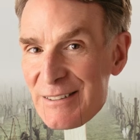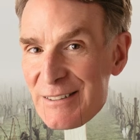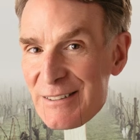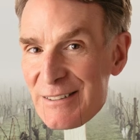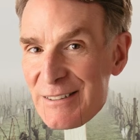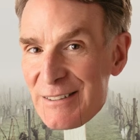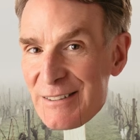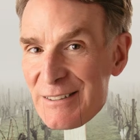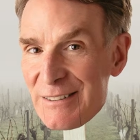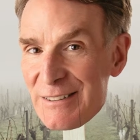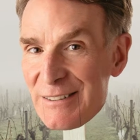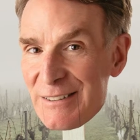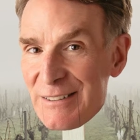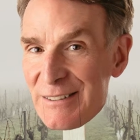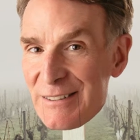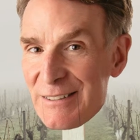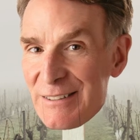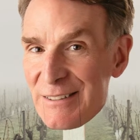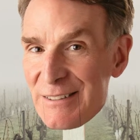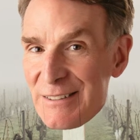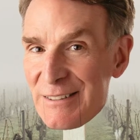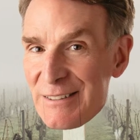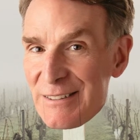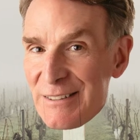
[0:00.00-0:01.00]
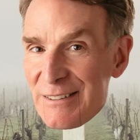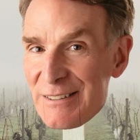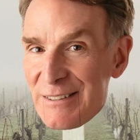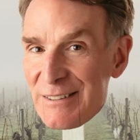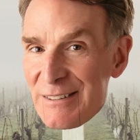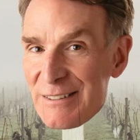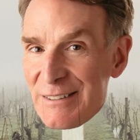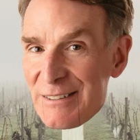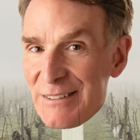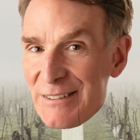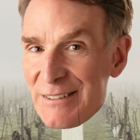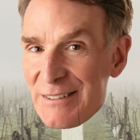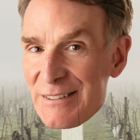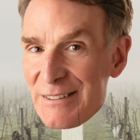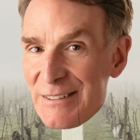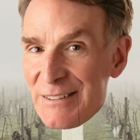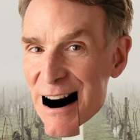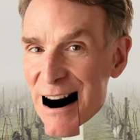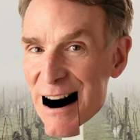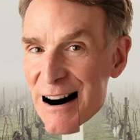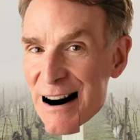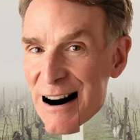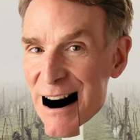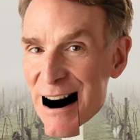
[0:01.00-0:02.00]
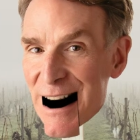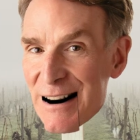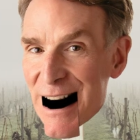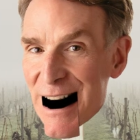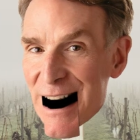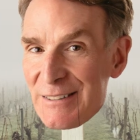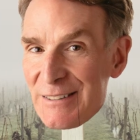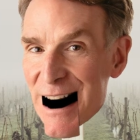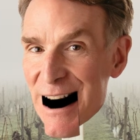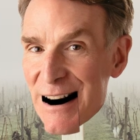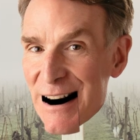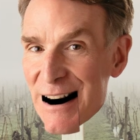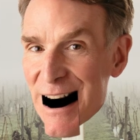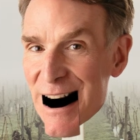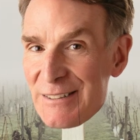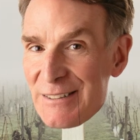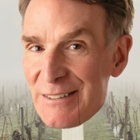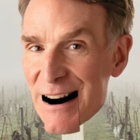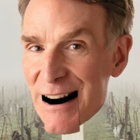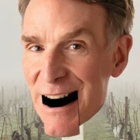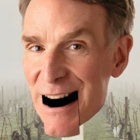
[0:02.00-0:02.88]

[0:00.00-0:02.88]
Right. But that's not all you need.